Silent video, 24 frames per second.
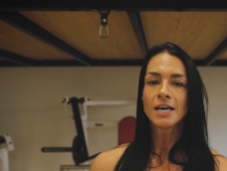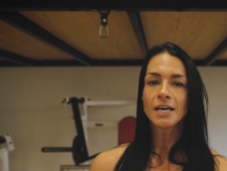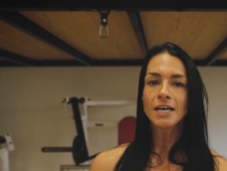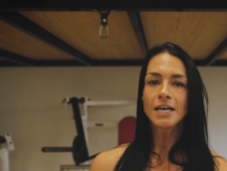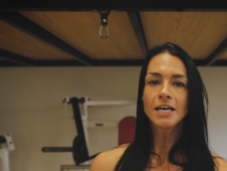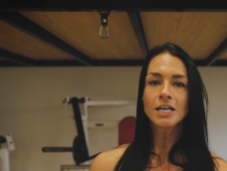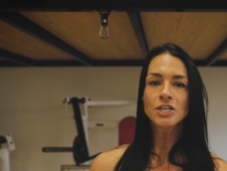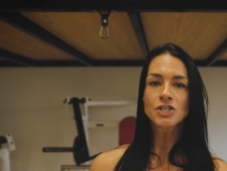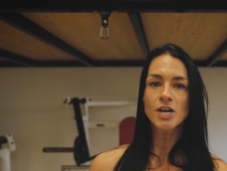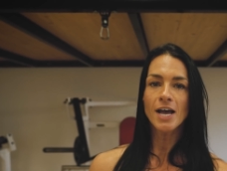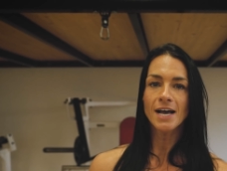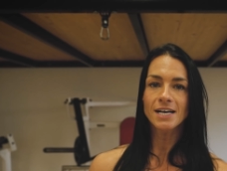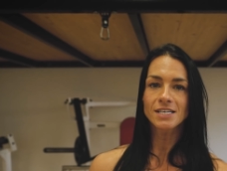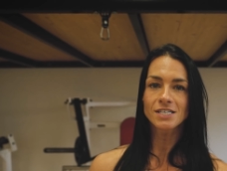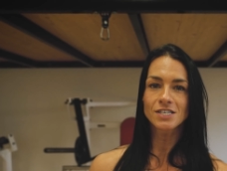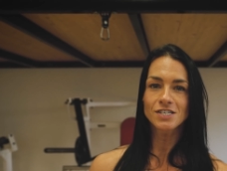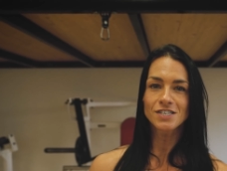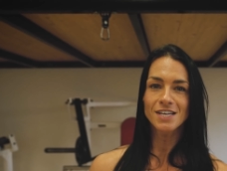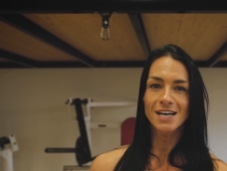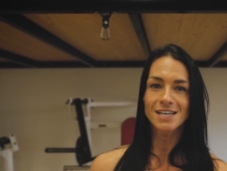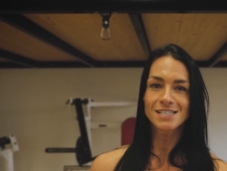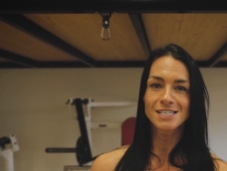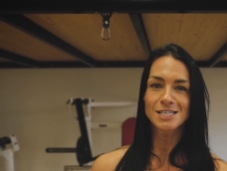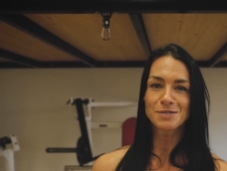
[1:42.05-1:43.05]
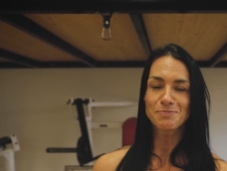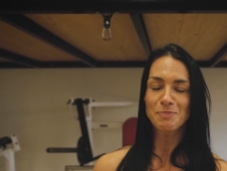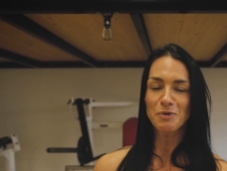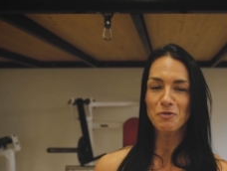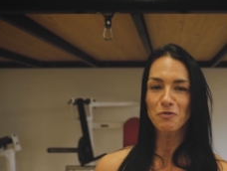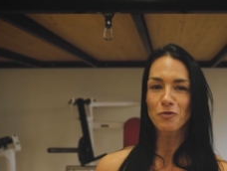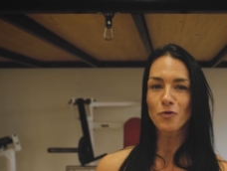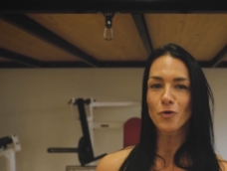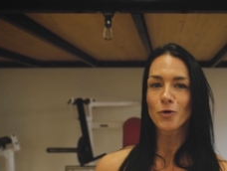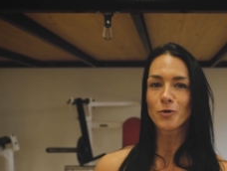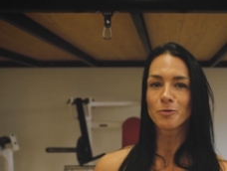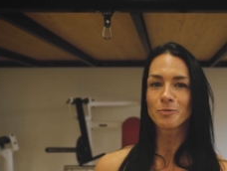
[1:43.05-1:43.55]
Each exercise is
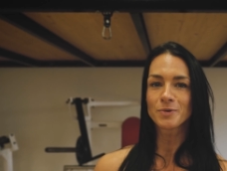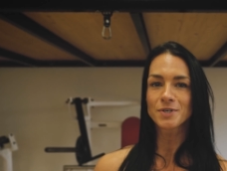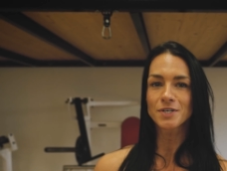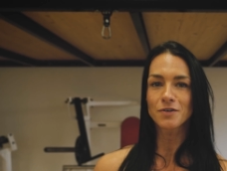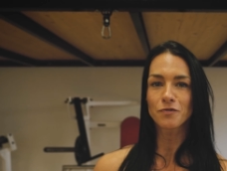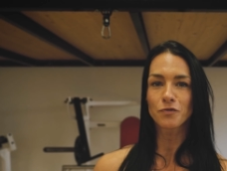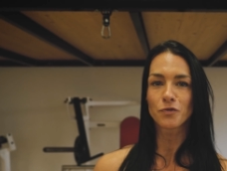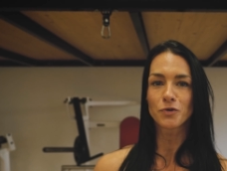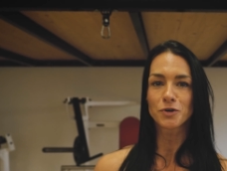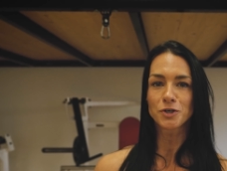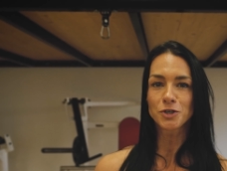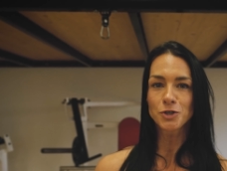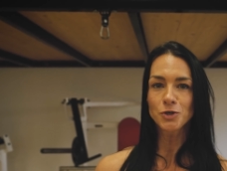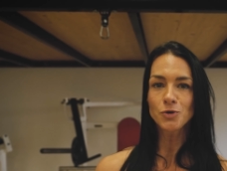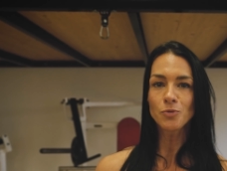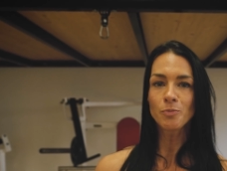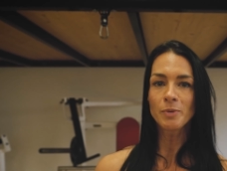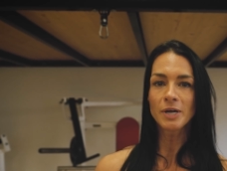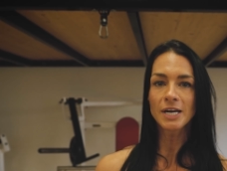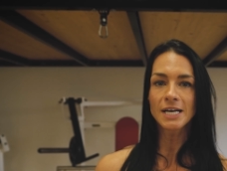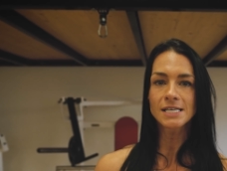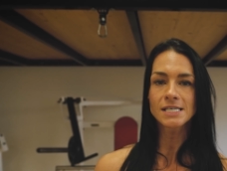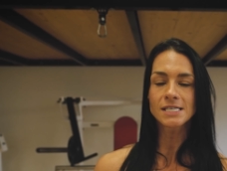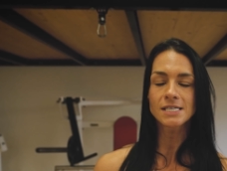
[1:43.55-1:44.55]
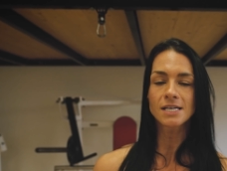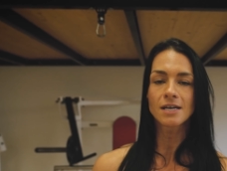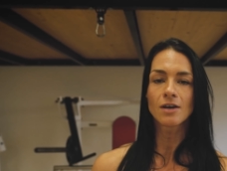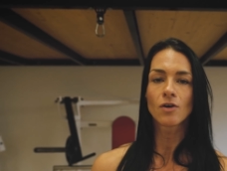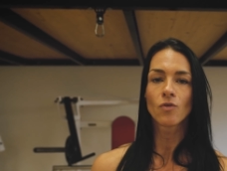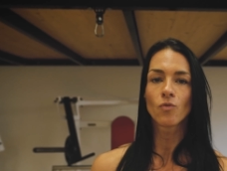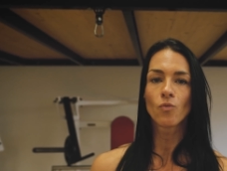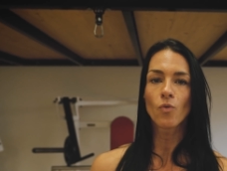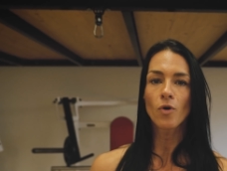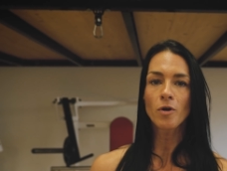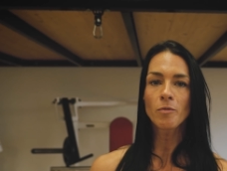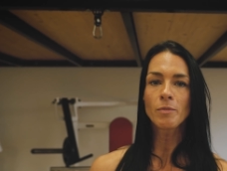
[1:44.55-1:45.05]
performed for 2 minutes,
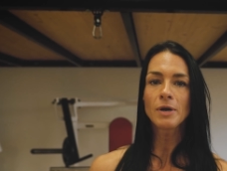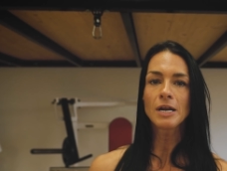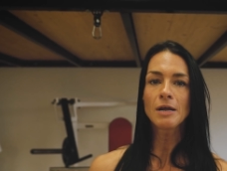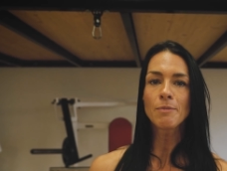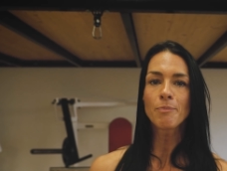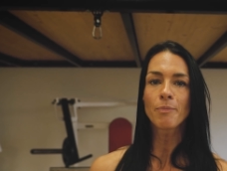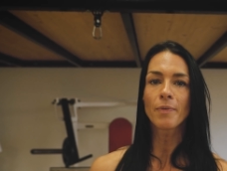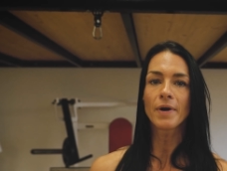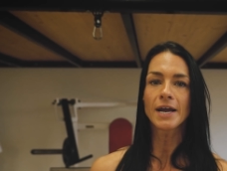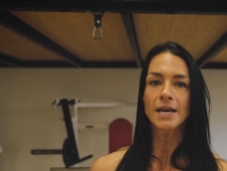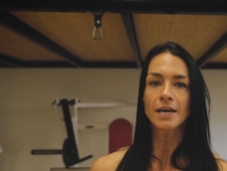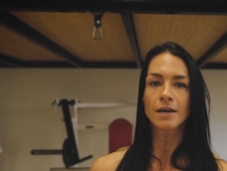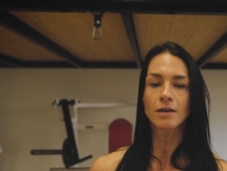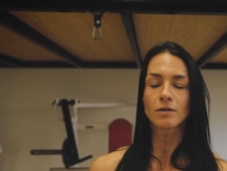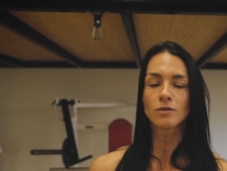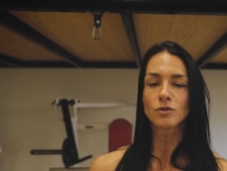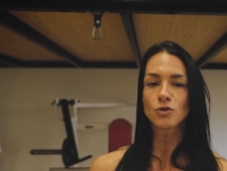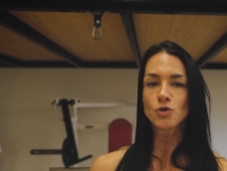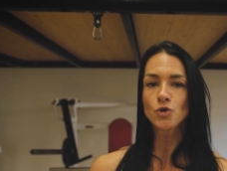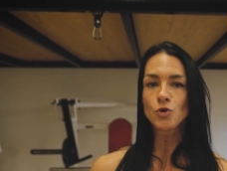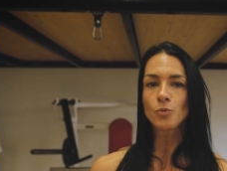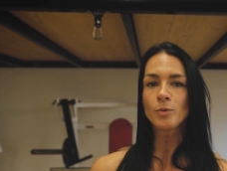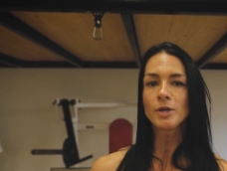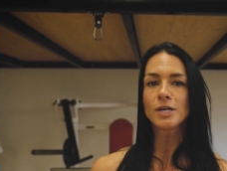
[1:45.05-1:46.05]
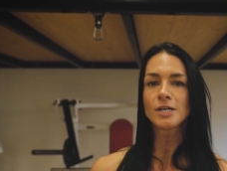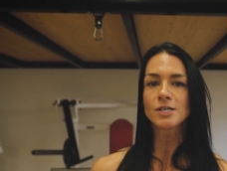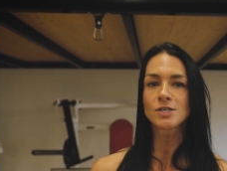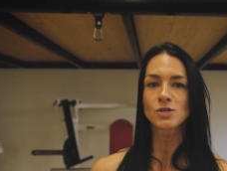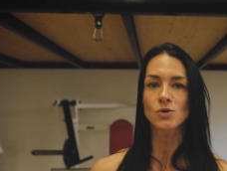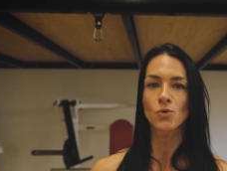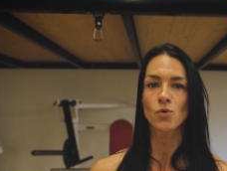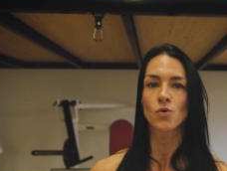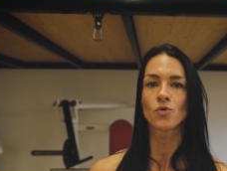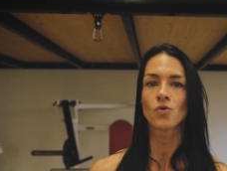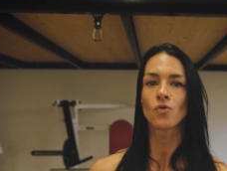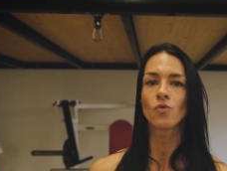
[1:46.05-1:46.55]
1 minute break, 2 minutes
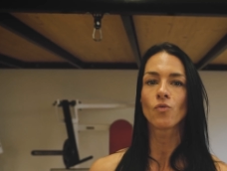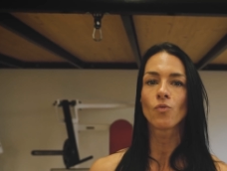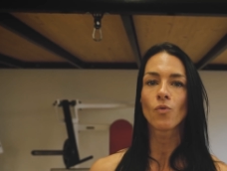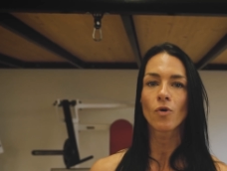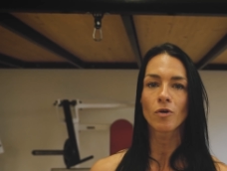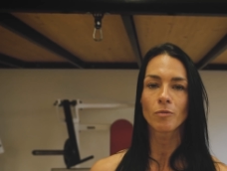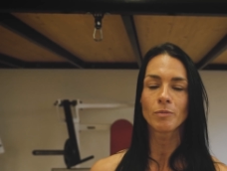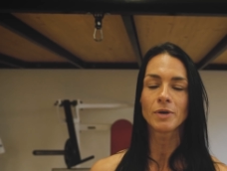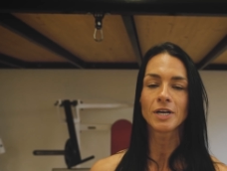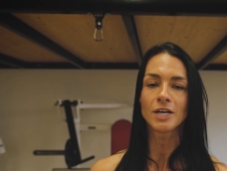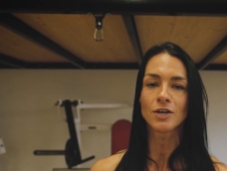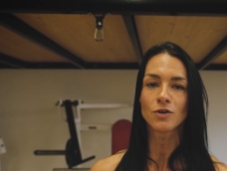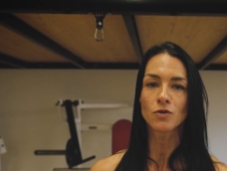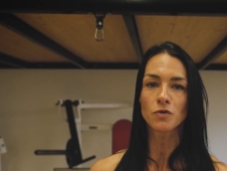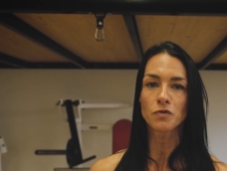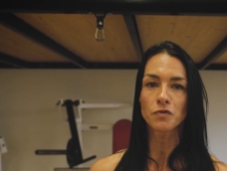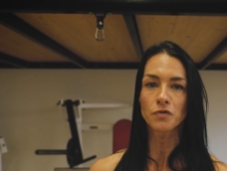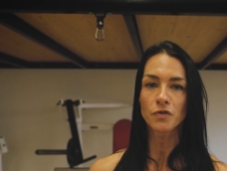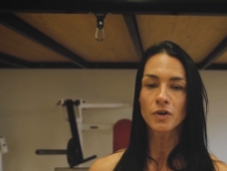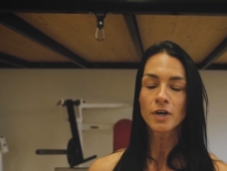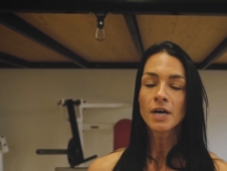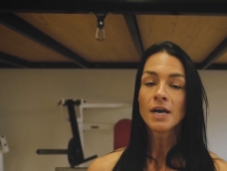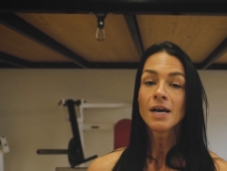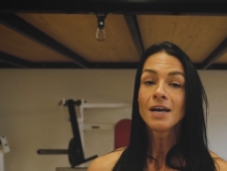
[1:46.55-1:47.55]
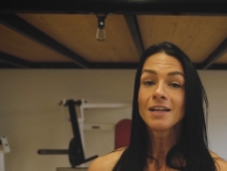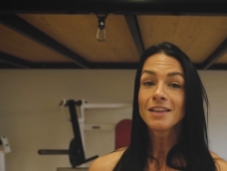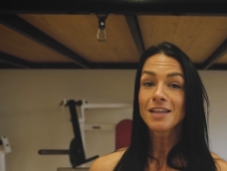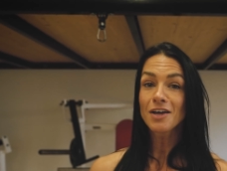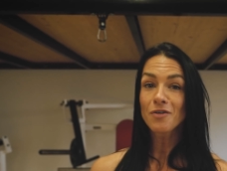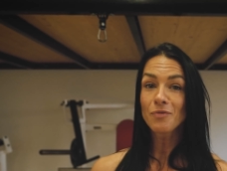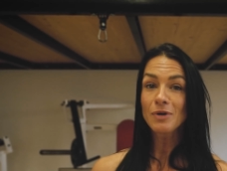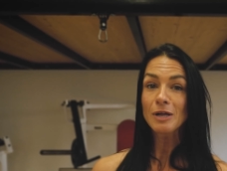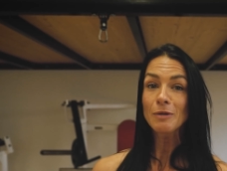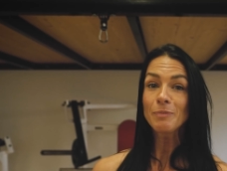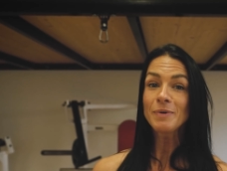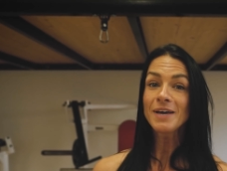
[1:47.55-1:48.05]
on, 1 minute off.
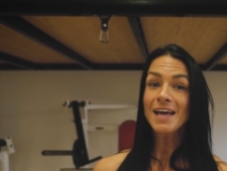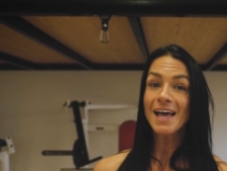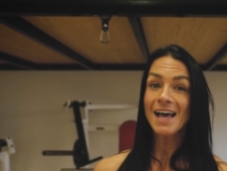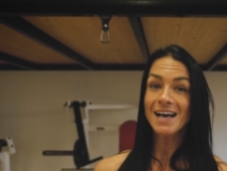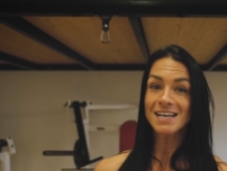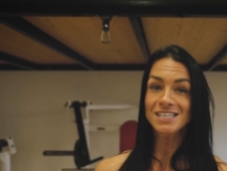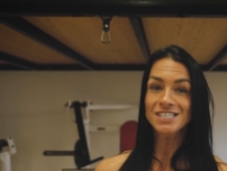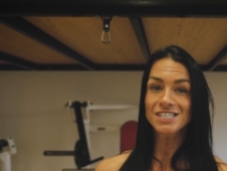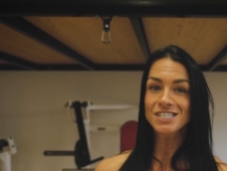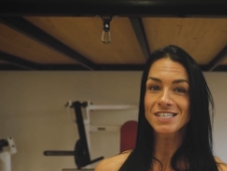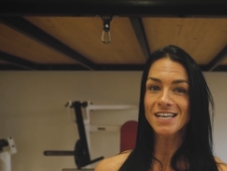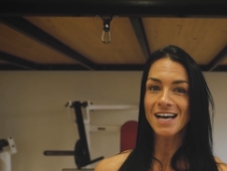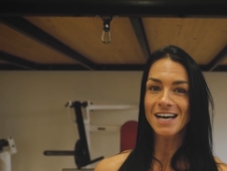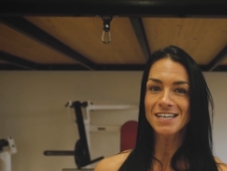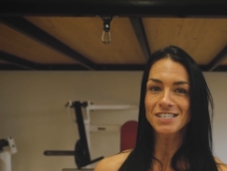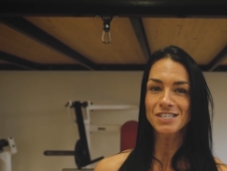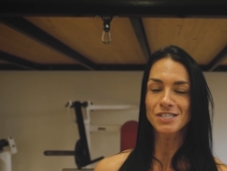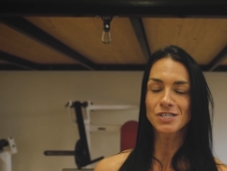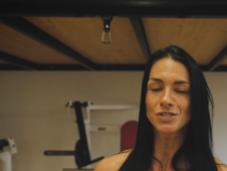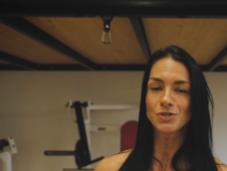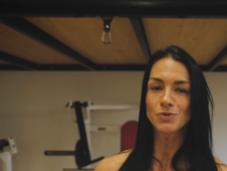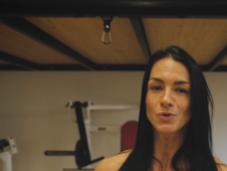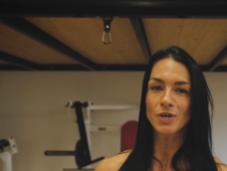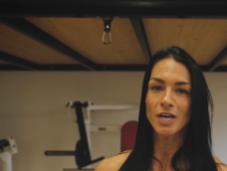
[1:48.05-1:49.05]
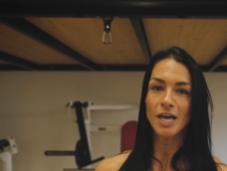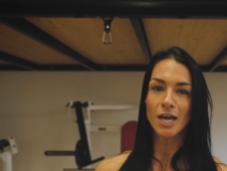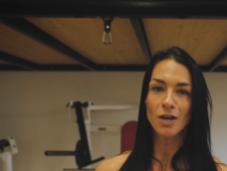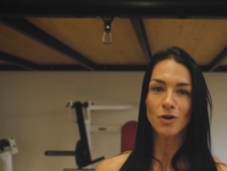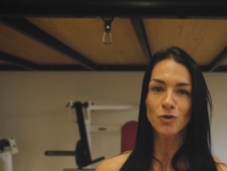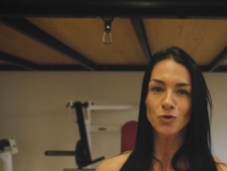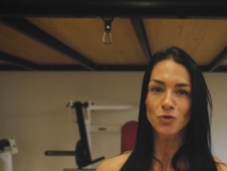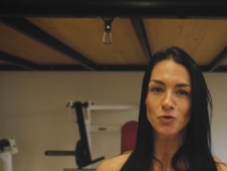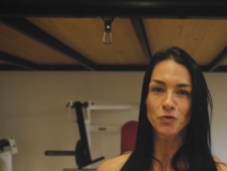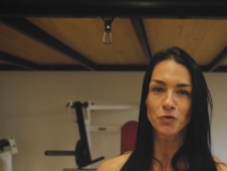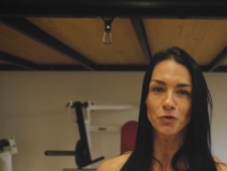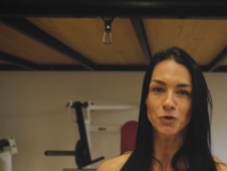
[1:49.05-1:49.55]
There will be exercises you
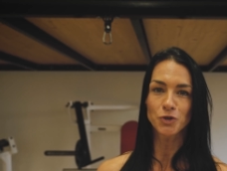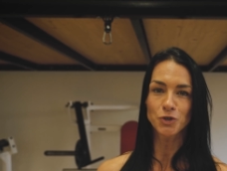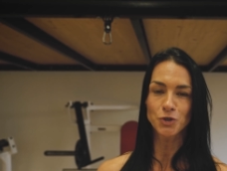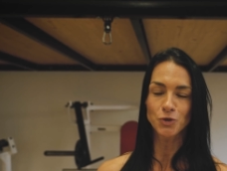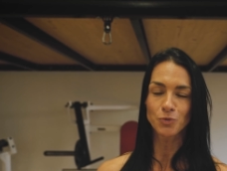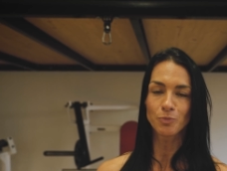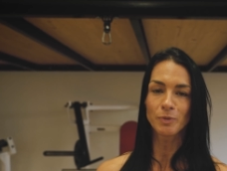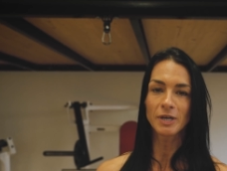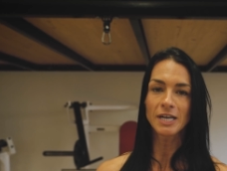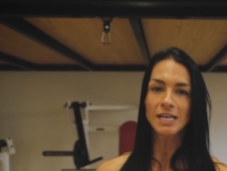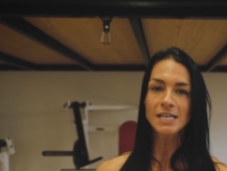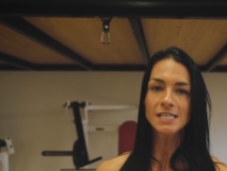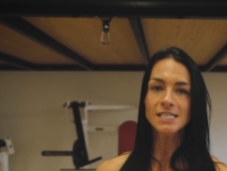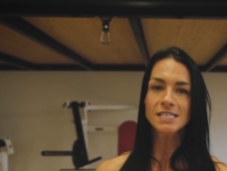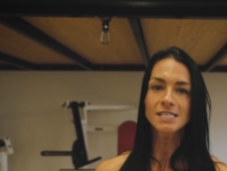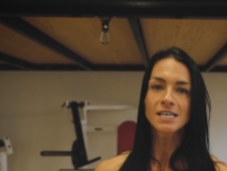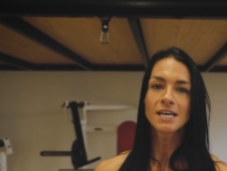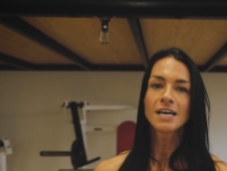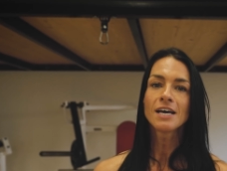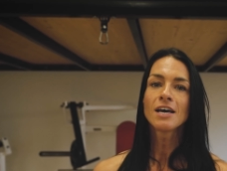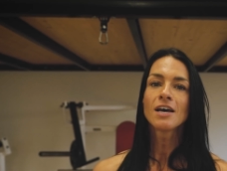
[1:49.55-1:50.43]
cannot do for 2 minutes,